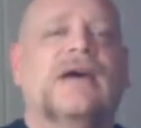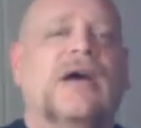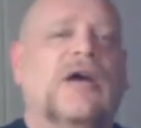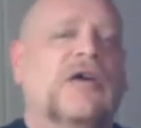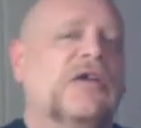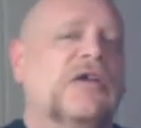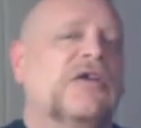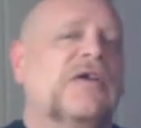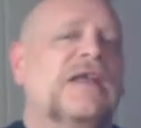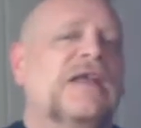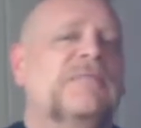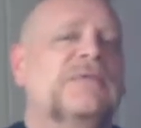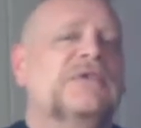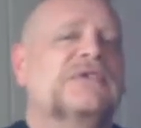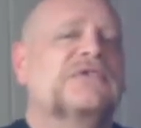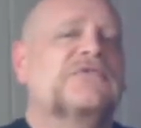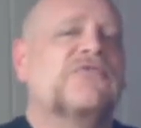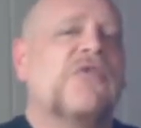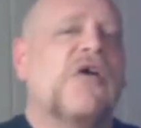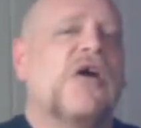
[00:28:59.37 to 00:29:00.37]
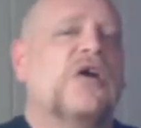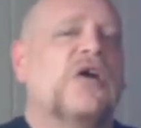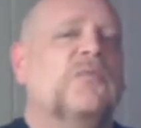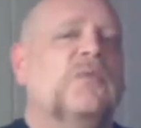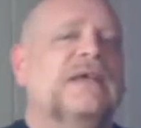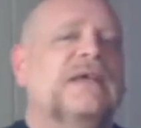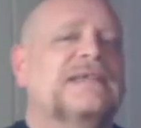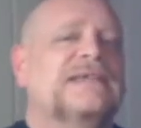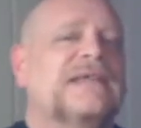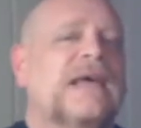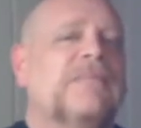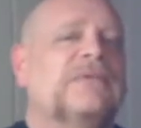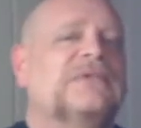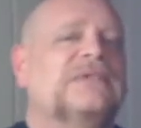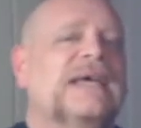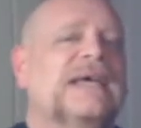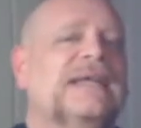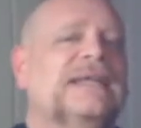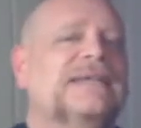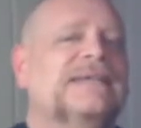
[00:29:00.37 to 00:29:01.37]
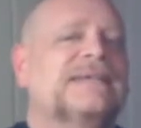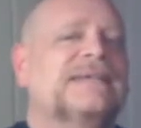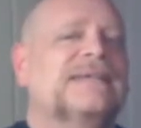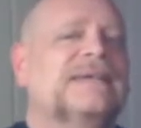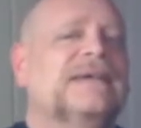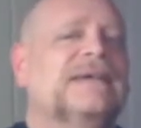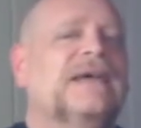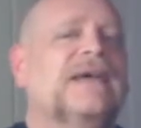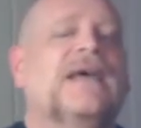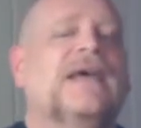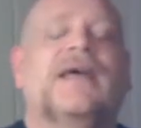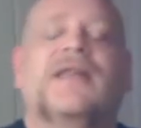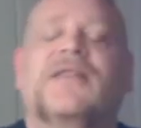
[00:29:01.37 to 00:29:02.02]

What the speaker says: Are your enemies strong and weak simultaneously?